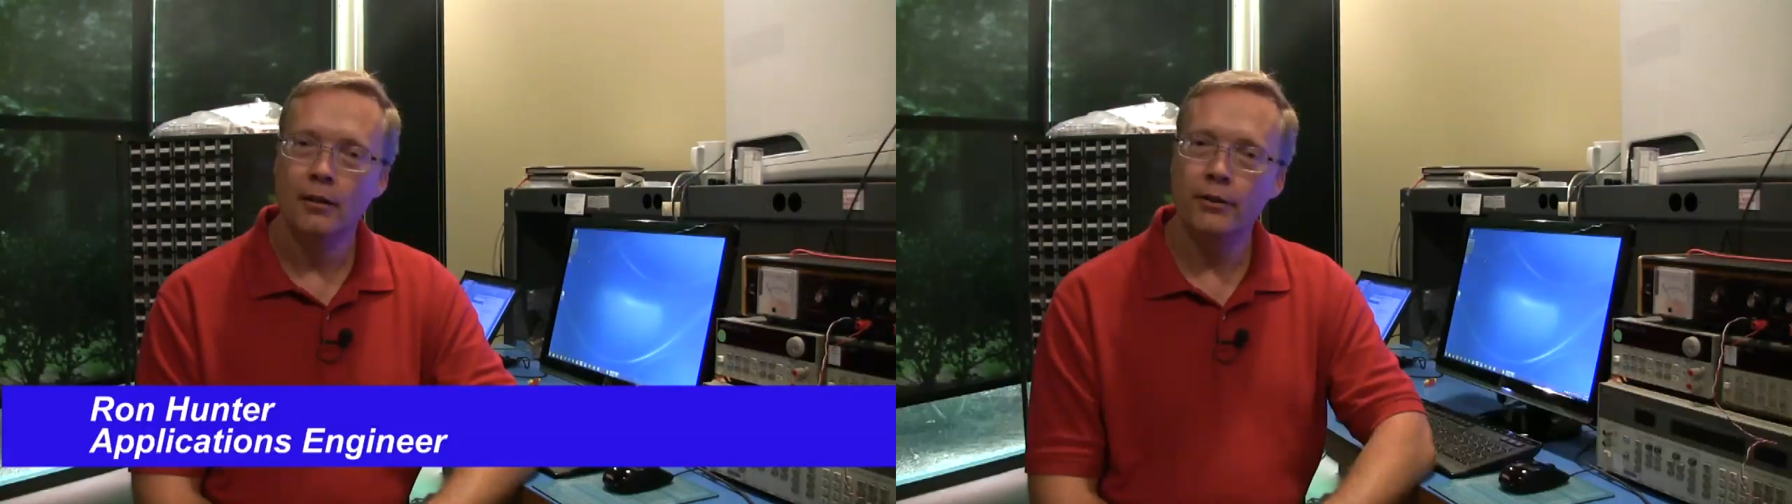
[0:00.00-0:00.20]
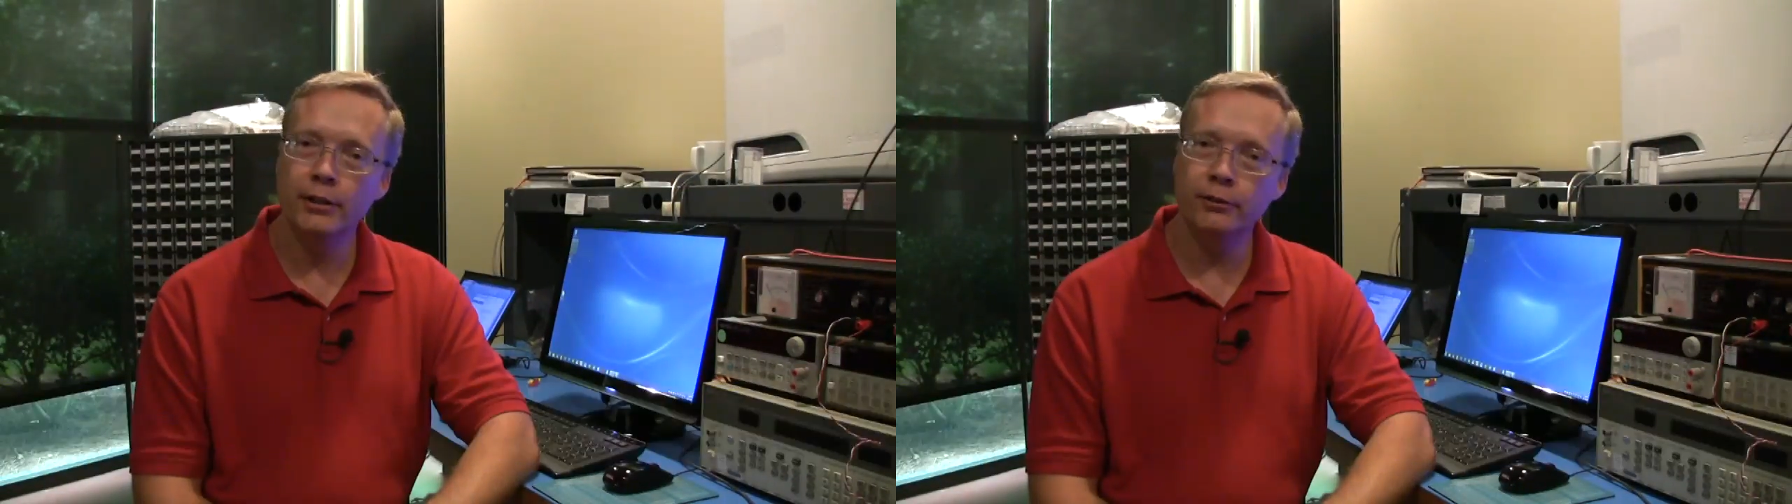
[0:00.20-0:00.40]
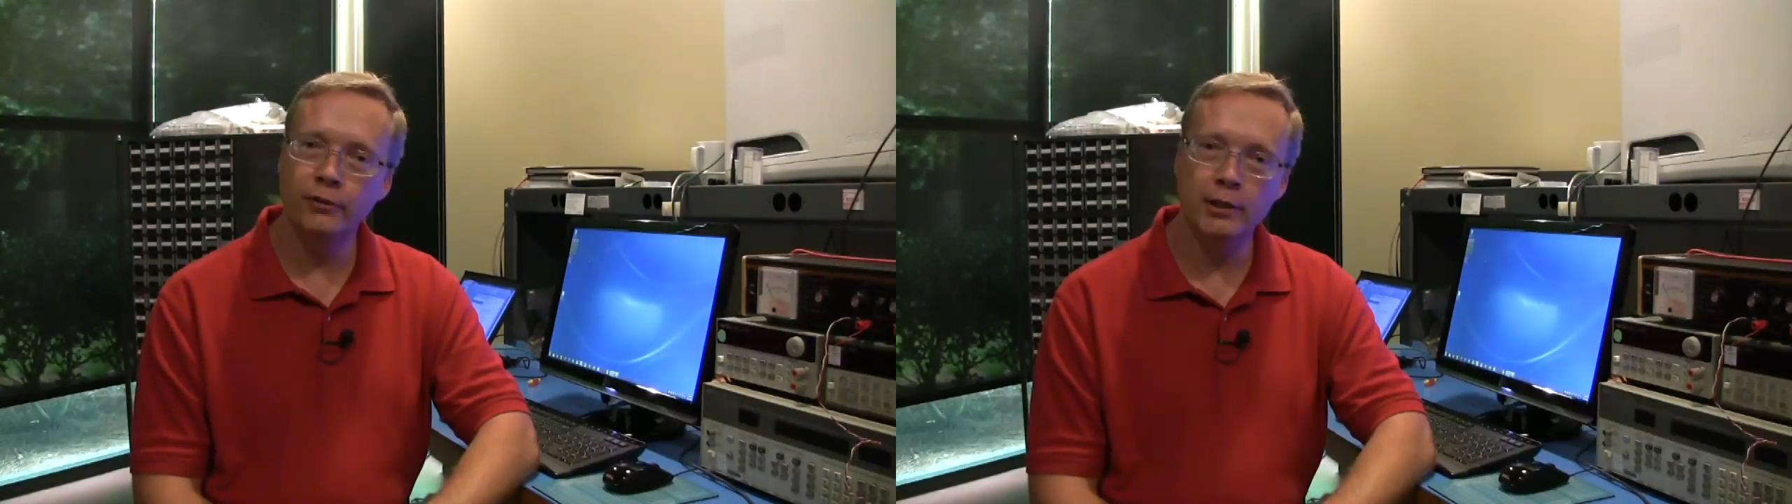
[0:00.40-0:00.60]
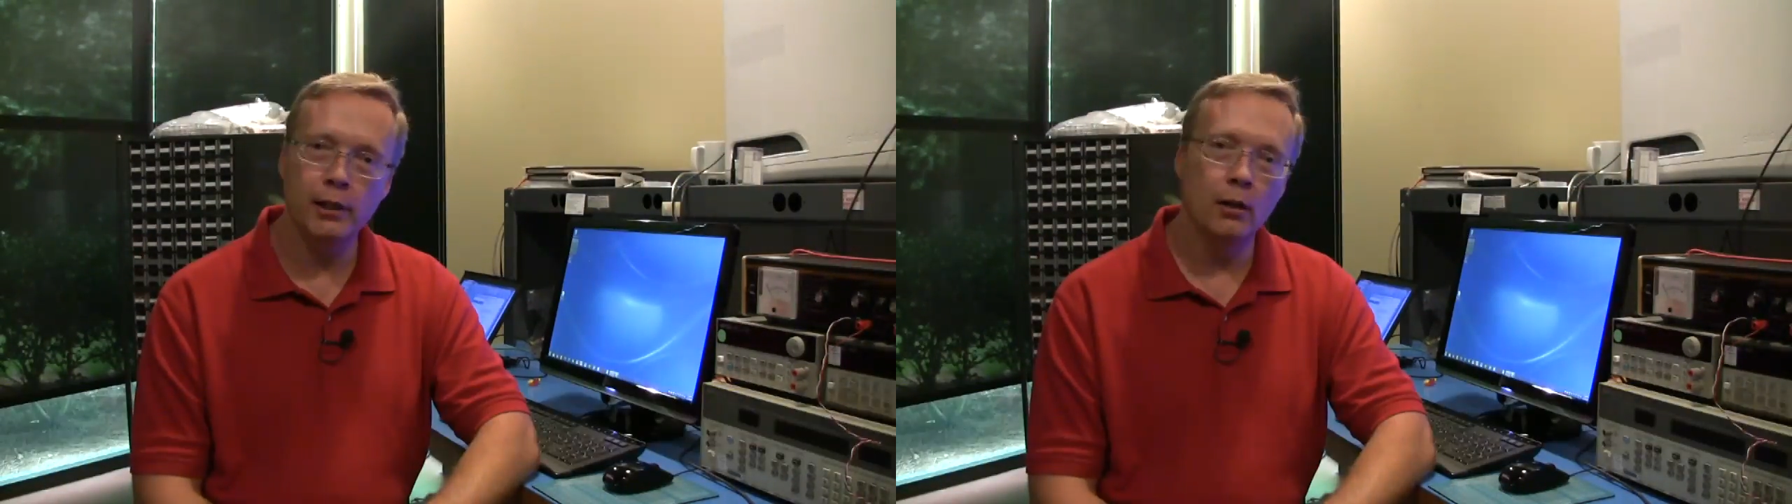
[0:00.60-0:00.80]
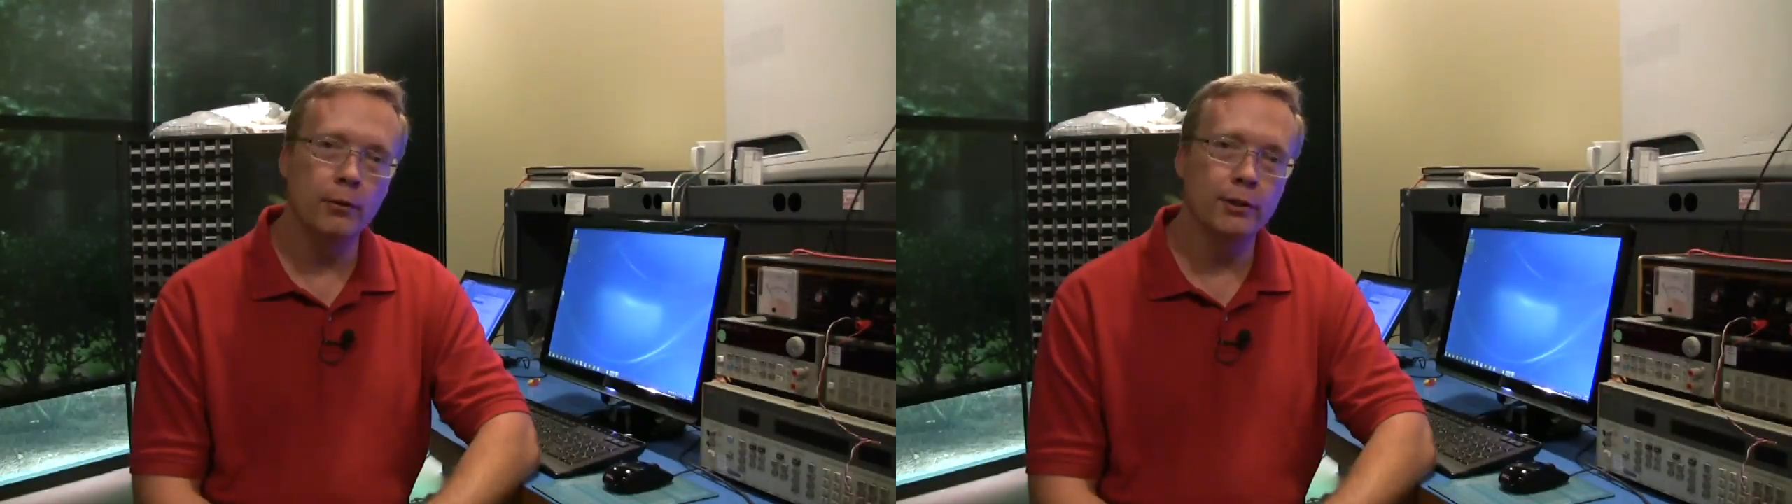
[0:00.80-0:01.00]
This
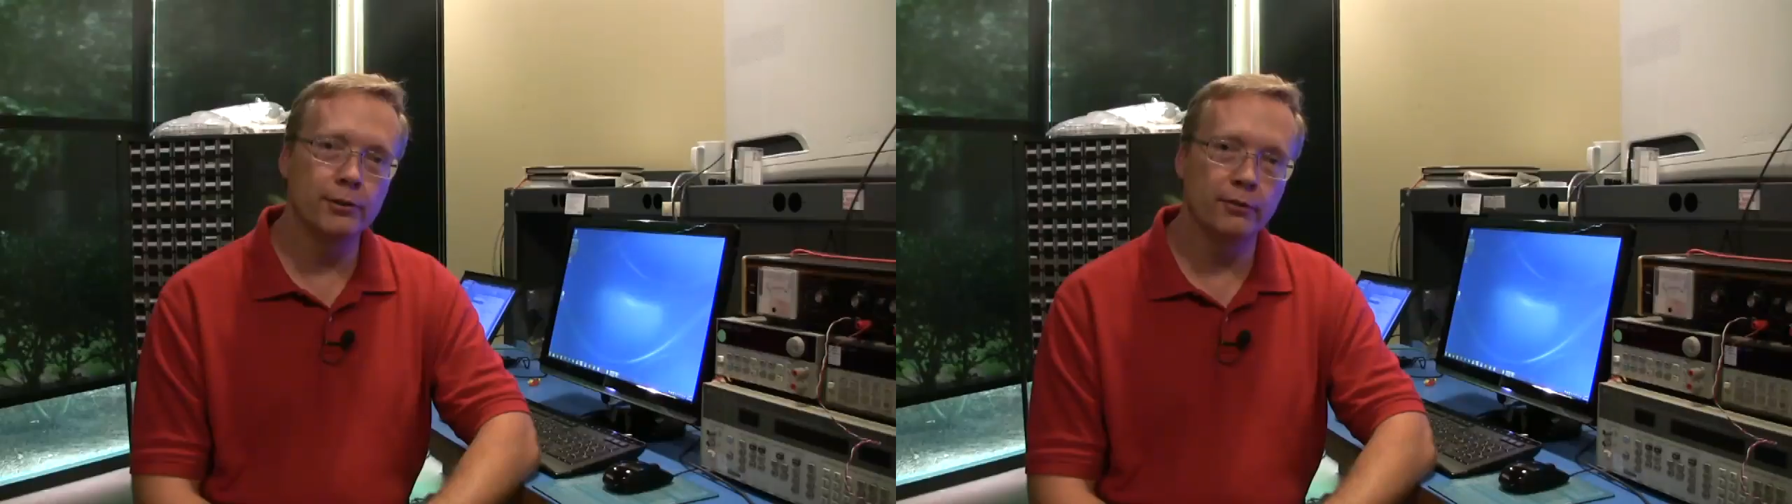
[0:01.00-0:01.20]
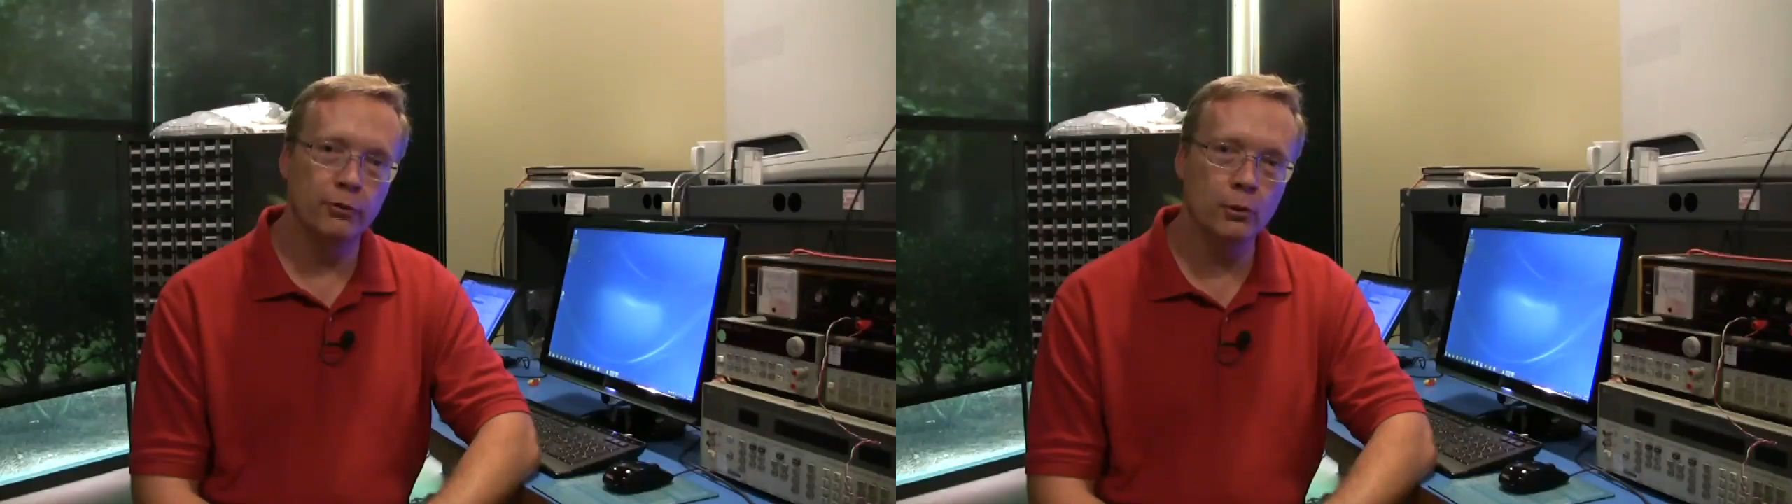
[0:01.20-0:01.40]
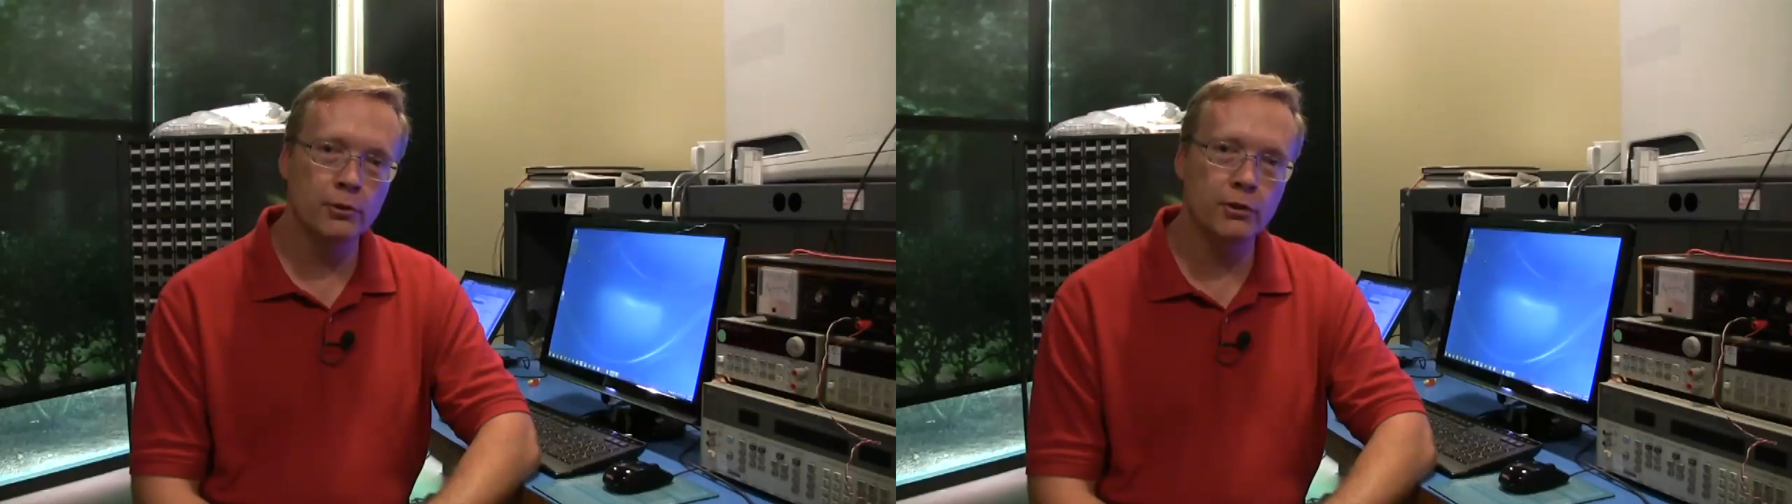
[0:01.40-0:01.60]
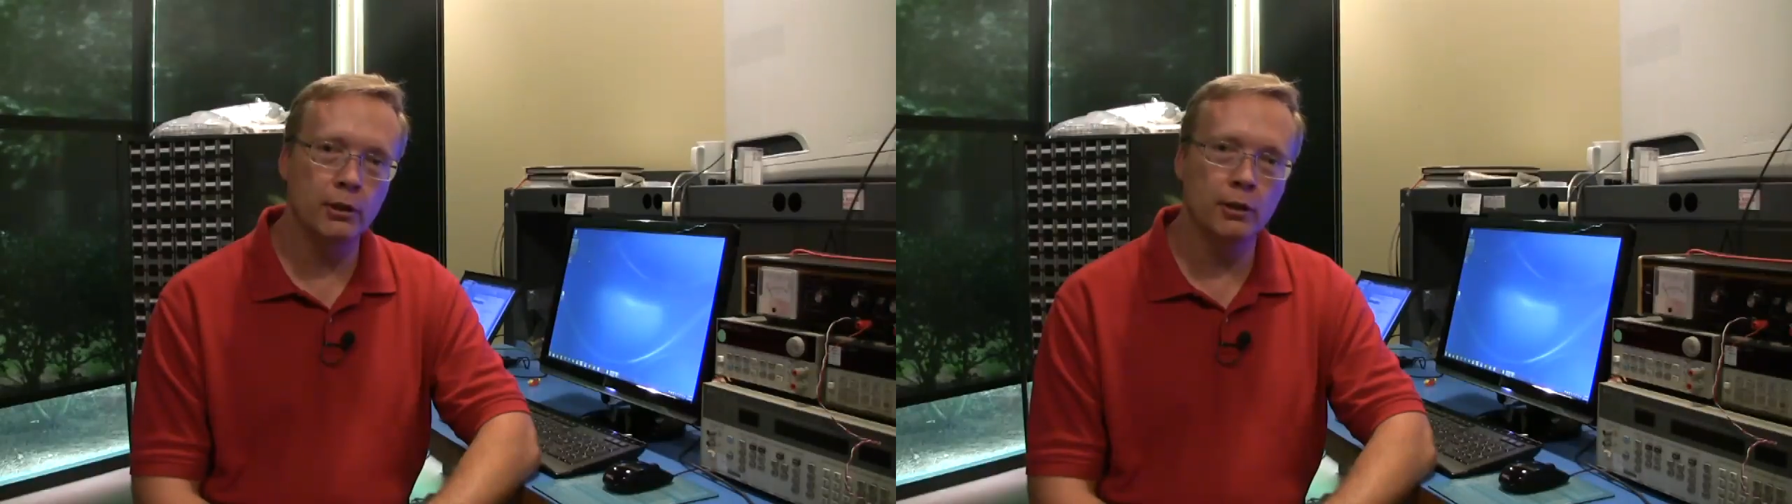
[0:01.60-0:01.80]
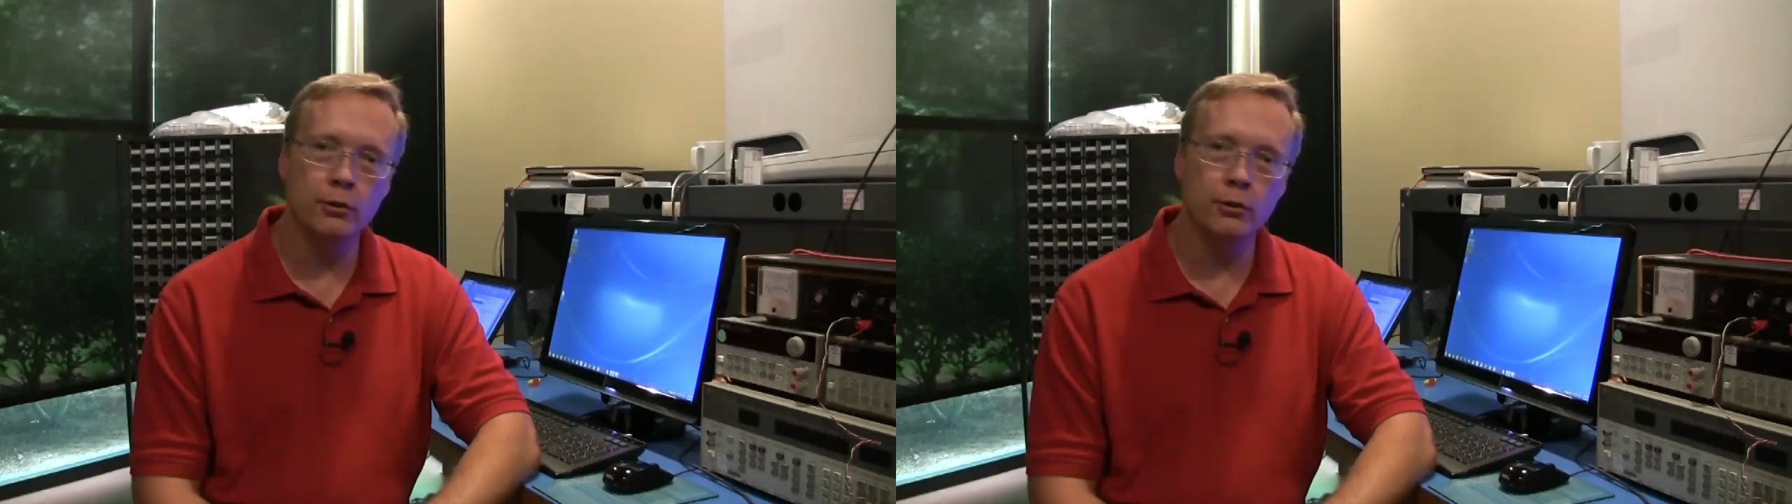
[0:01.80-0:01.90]
video is the first in